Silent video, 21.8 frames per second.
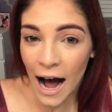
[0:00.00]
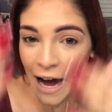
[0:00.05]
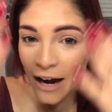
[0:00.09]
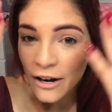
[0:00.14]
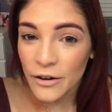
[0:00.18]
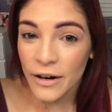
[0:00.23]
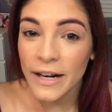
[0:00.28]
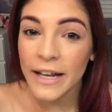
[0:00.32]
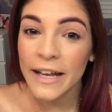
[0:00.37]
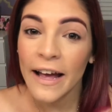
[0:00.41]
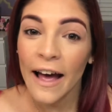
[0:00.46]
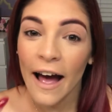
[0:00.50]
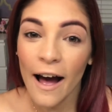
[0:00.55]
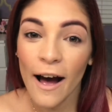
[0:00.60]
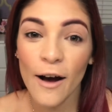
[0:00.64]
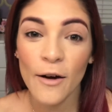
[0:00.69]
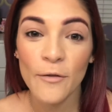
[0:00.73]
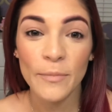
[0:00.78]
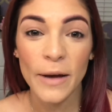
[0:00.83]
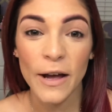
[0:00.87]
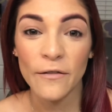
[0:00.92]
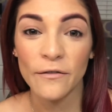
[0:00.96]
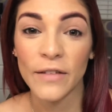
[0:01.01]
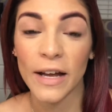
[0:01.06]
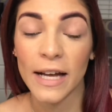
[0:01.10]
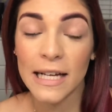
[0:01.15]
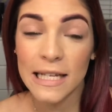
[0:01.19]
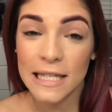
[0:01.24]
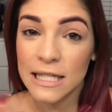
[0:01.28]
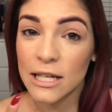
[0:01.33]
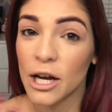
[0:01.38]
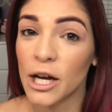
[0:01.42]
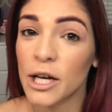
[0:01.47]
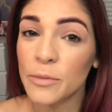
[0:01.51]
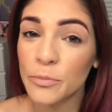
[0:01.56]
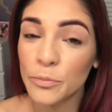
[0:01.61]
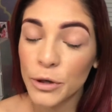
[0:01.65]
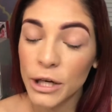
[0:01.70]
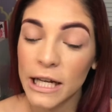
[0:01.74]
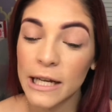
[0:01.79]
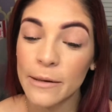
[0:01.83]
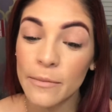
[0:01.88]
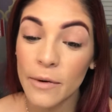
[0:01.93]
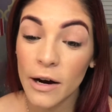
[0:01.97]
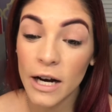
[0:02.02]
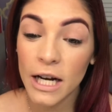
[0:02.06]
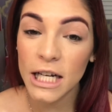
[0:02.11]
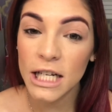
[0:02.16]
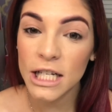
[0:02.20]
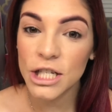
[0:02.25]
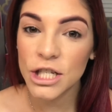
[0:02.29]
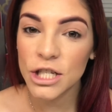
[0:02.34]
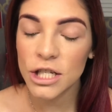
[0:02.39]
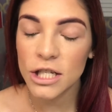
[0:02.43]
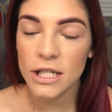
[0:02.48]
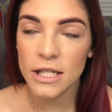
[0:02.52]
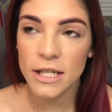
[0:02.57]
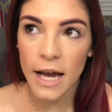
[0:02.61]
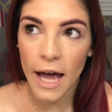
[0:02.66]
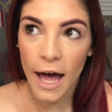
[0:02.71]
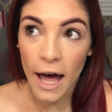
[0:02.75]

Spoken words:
I already have my face on pretty much,